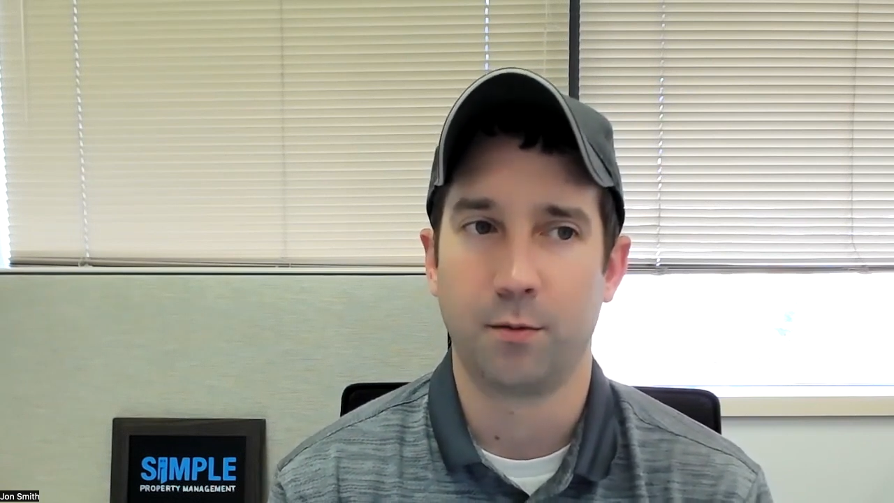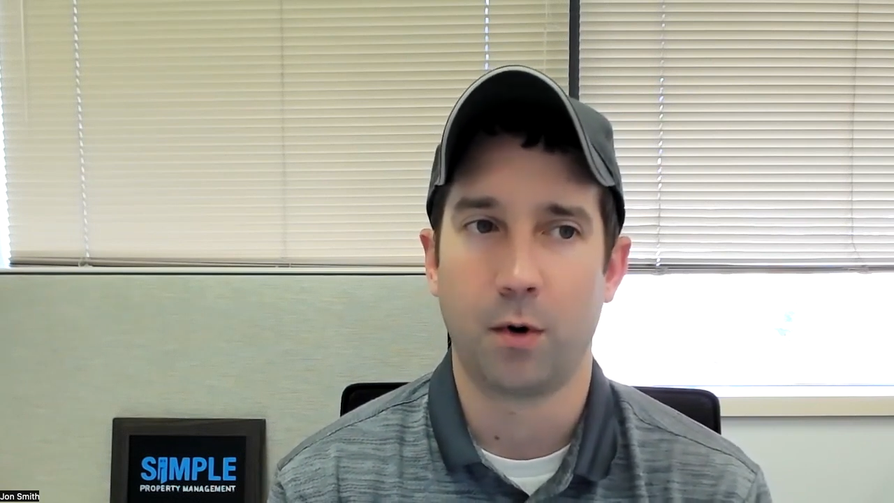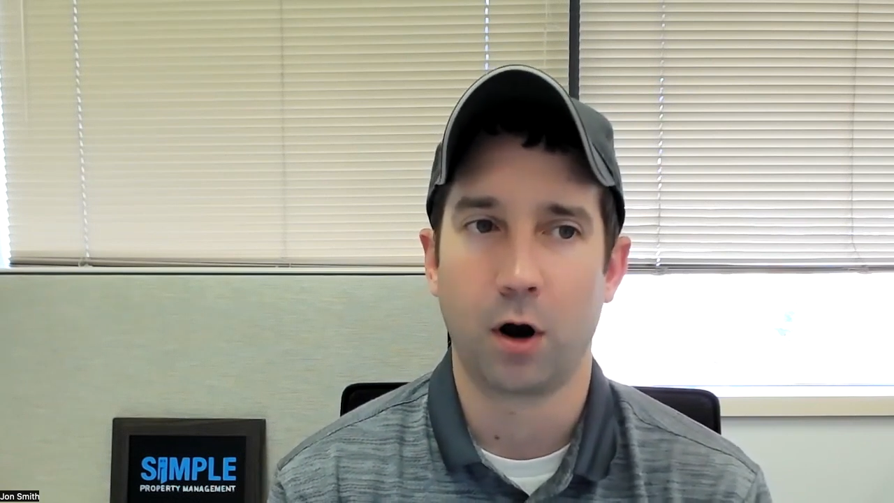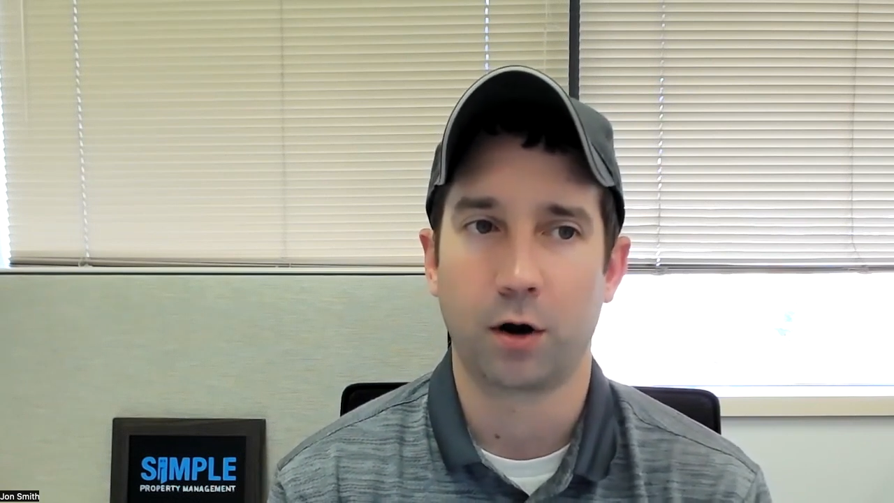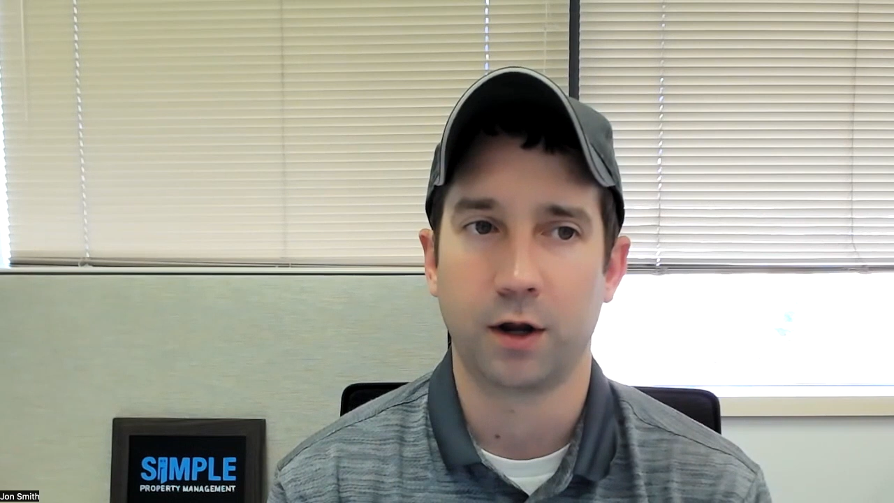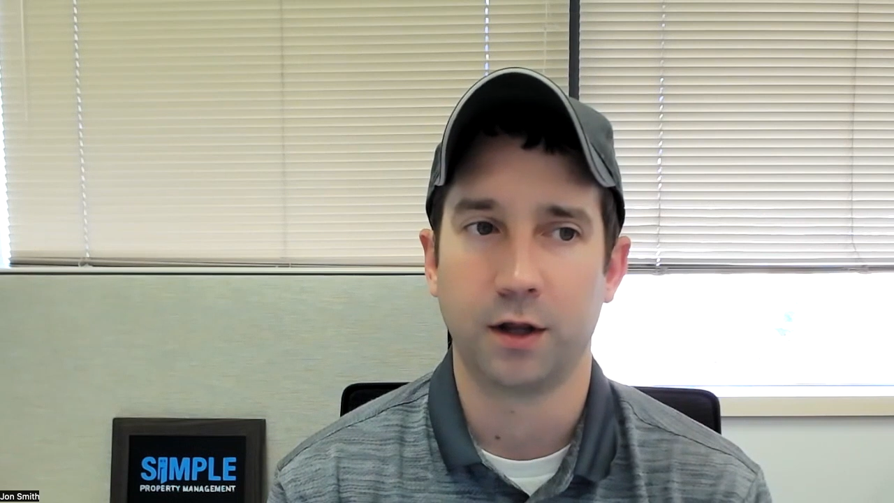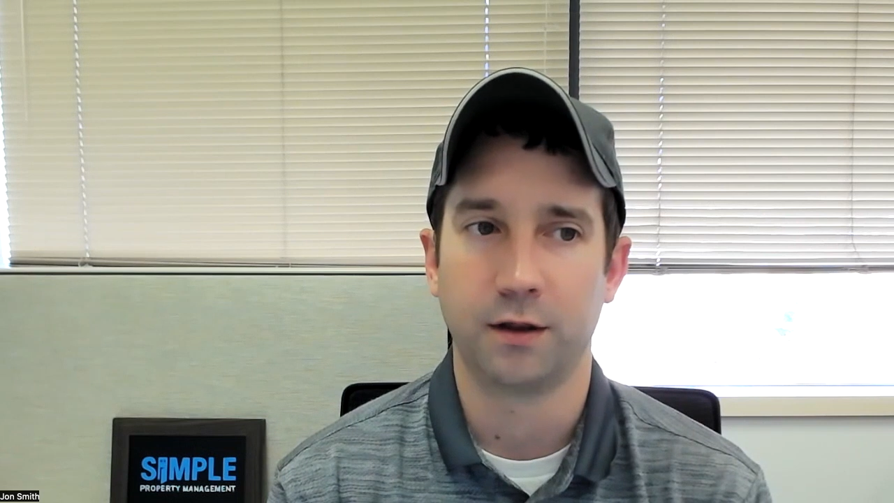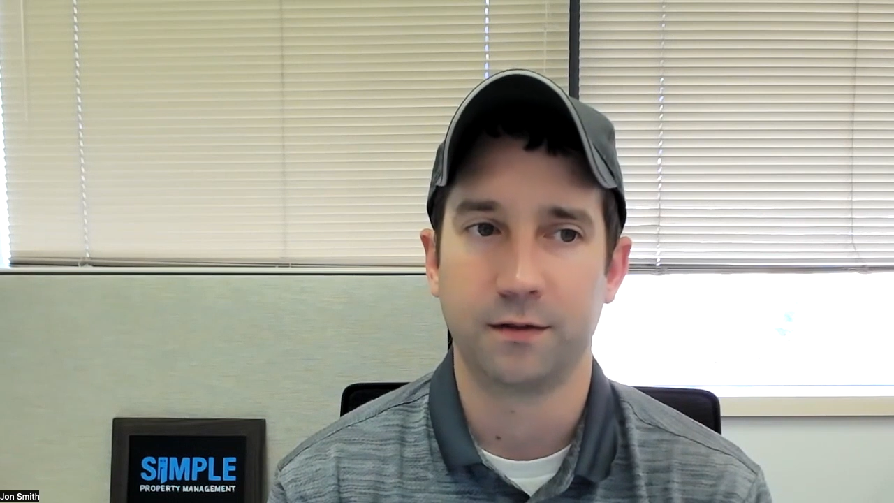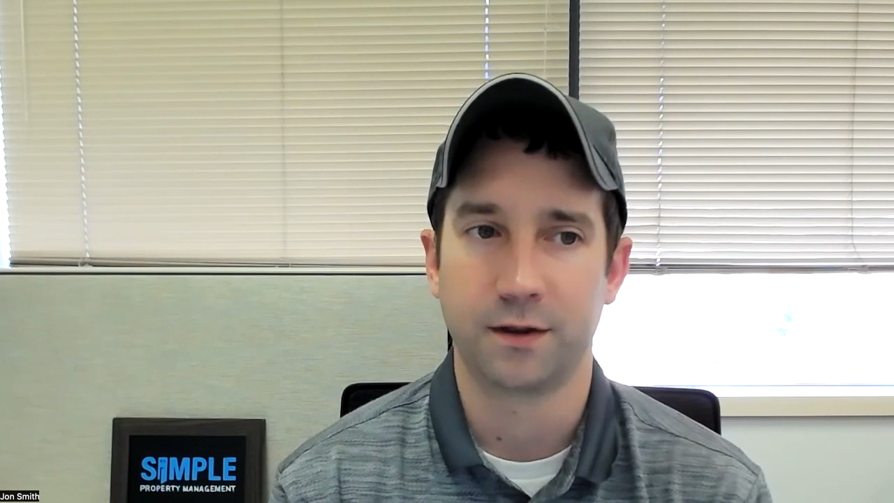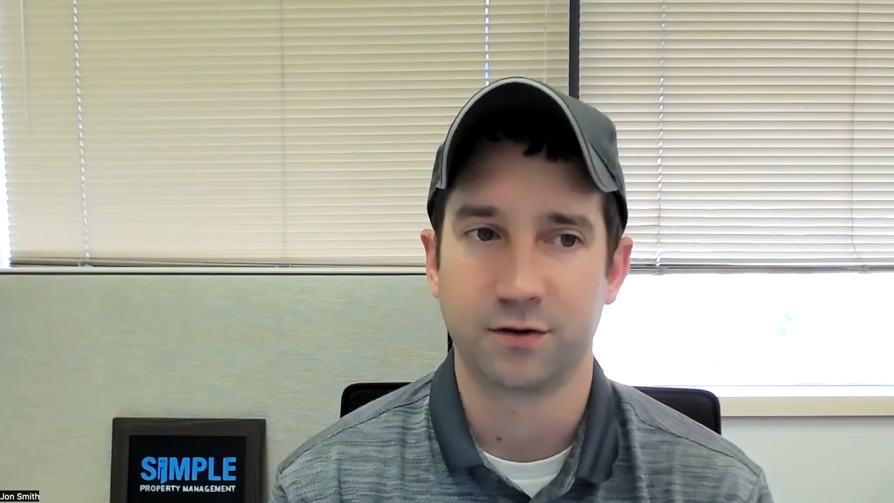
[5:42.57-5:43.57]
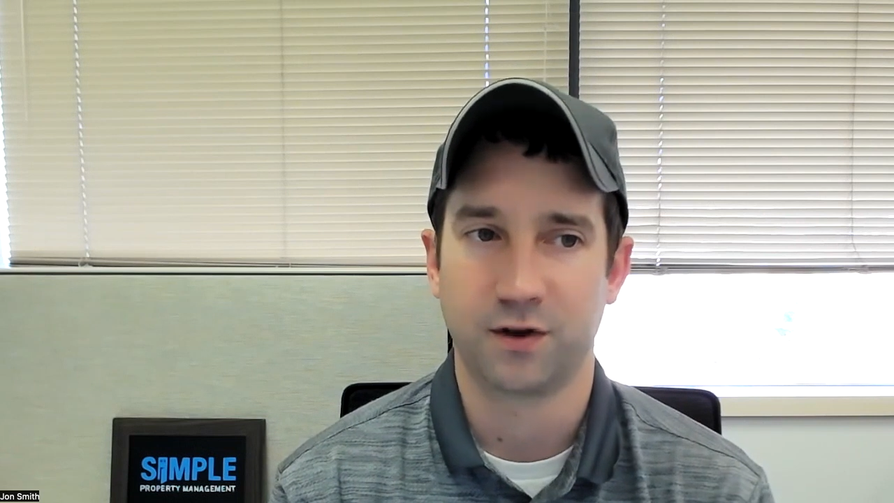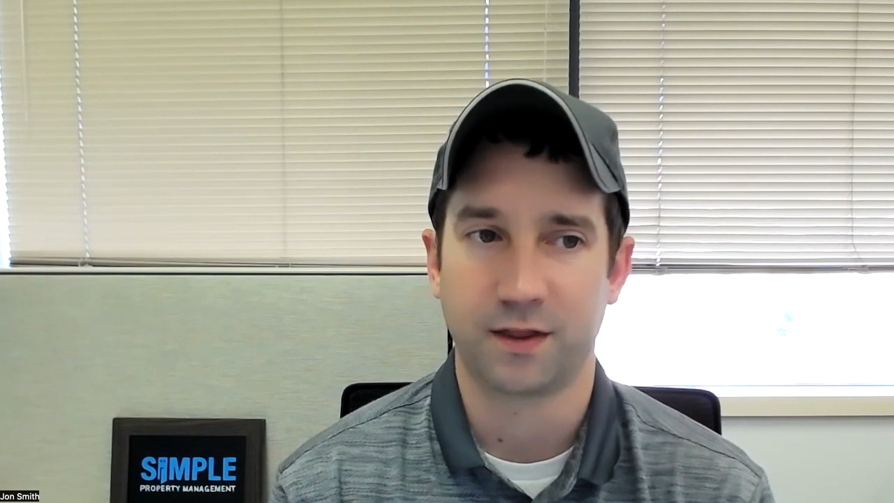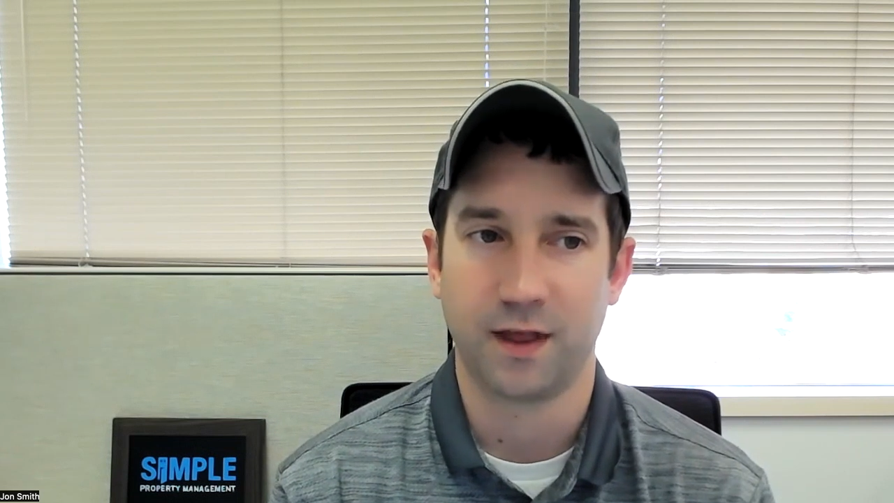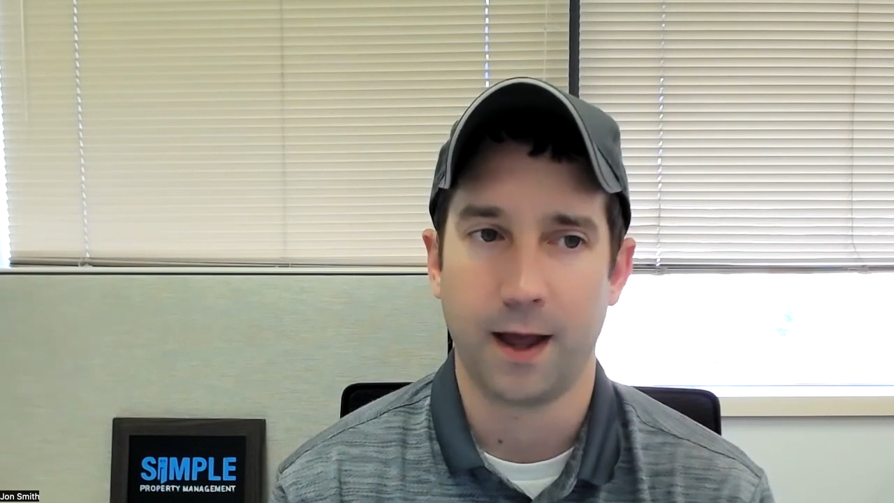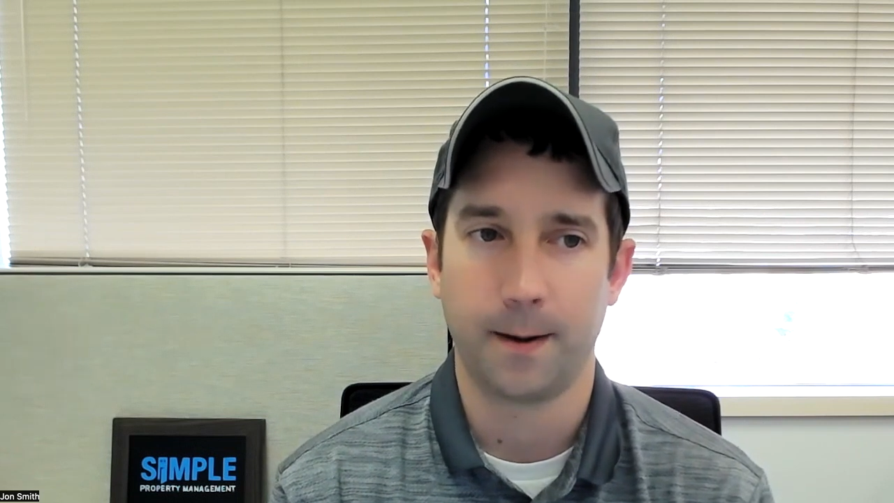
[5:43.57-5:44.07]
the market and things like
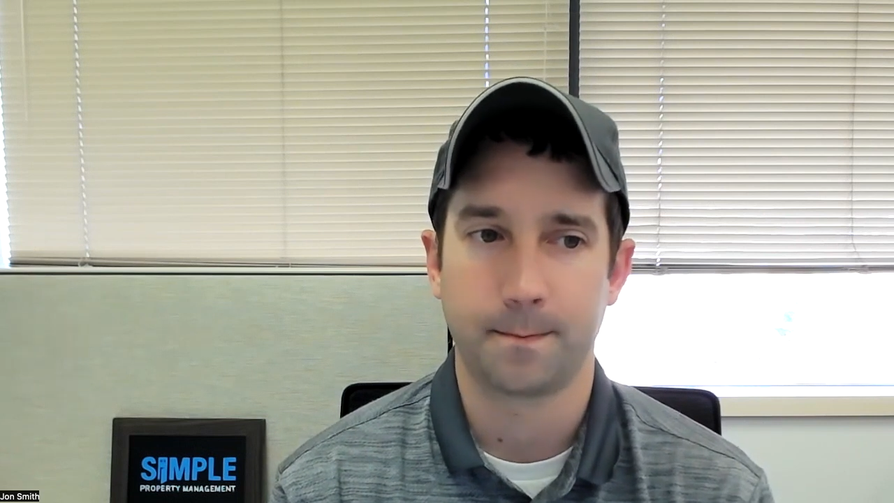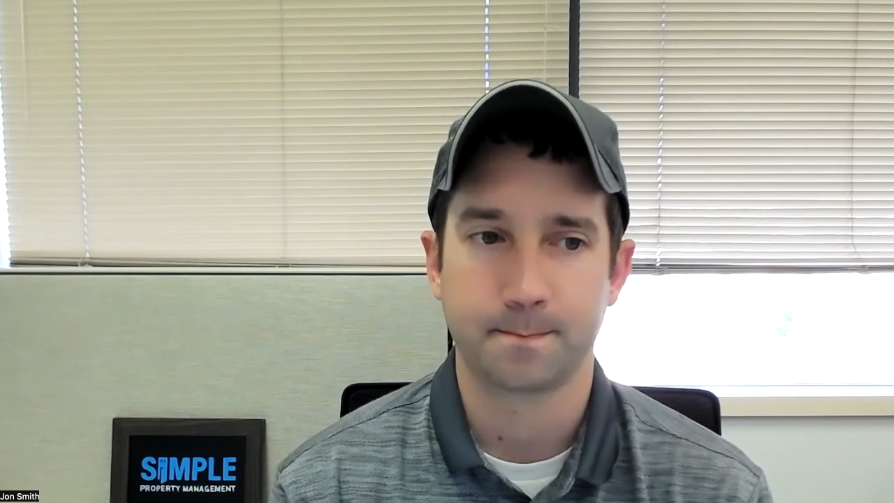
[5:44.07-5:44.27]
that.